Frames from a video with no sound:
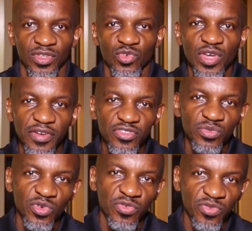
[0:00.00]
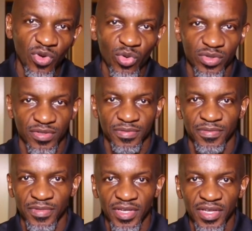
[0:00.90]
We have to move forward.
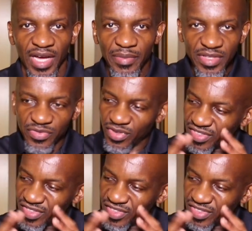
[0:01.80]
I mean, if you're